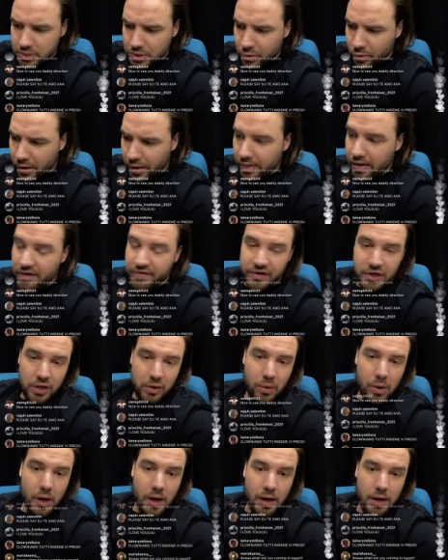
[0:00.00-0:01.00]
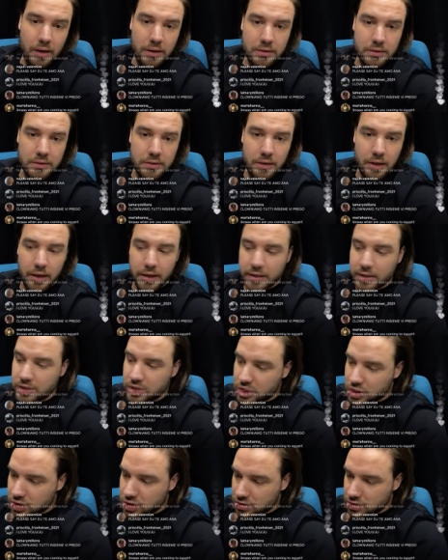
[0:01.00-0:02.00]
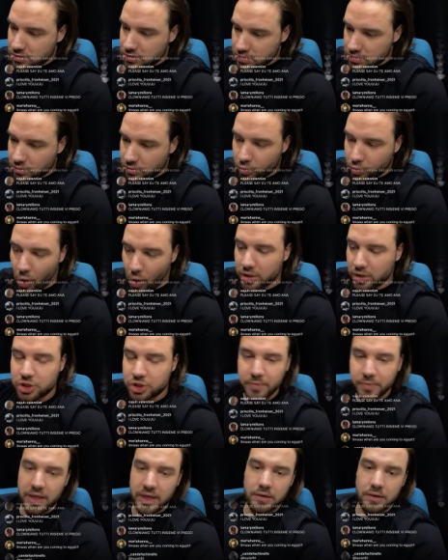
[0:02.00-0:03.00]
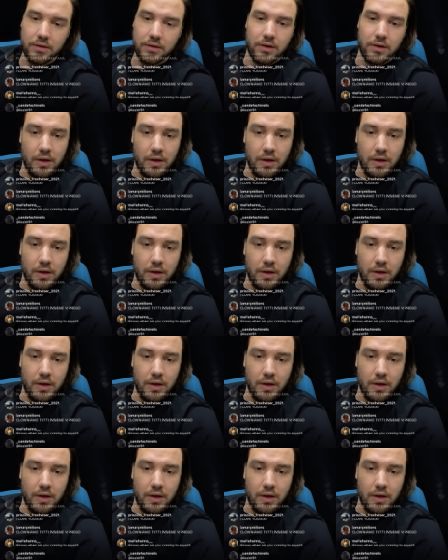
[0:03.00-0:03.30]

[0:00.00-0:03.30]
to wherever you are and watch me